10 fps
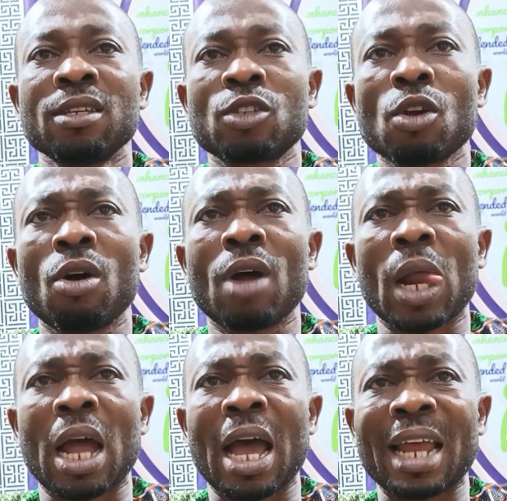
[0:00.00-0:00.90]

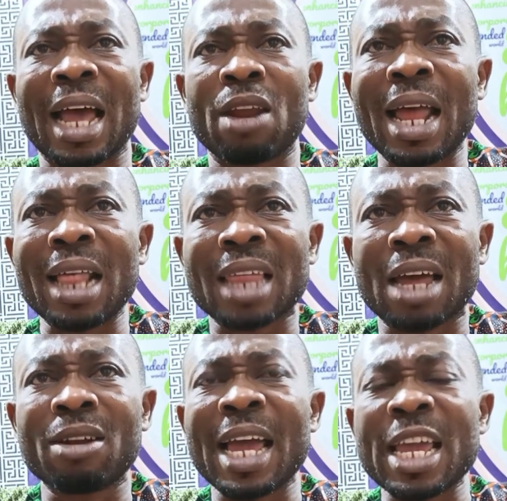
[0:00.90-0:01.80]
So
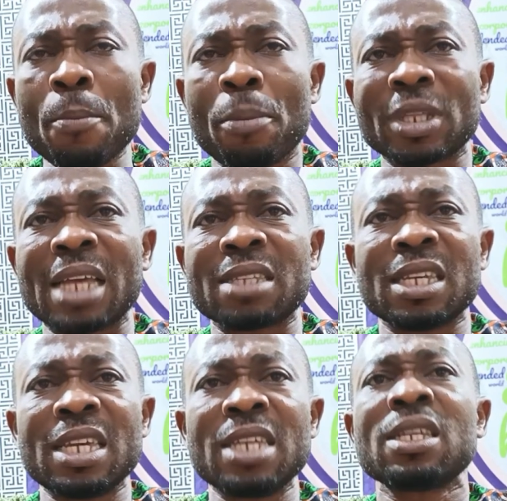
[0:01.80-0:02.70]
another importance
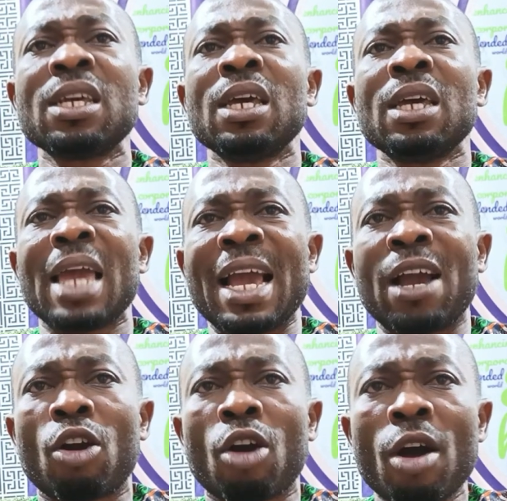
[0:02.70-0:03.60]
is
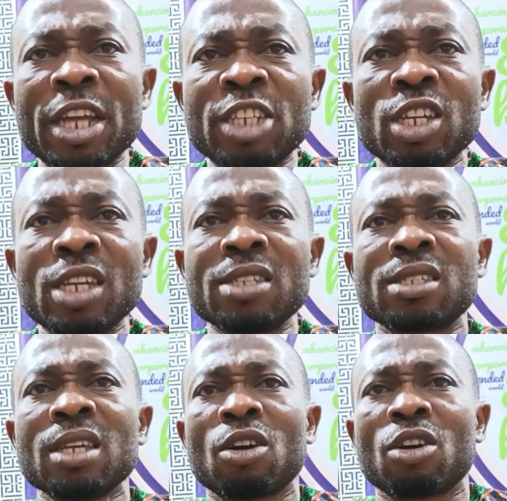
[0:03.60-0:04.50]

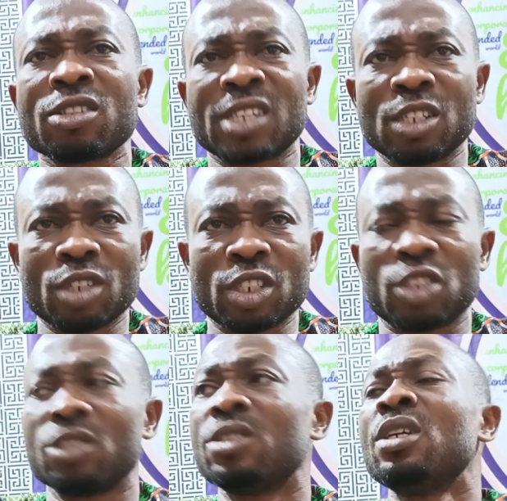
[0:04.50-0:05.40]
encourages
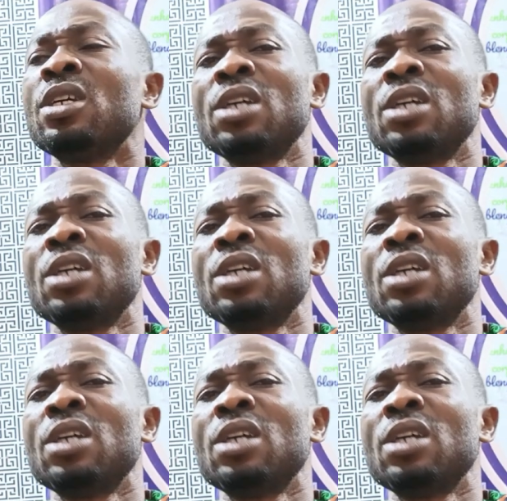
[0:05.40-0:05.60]
concentration.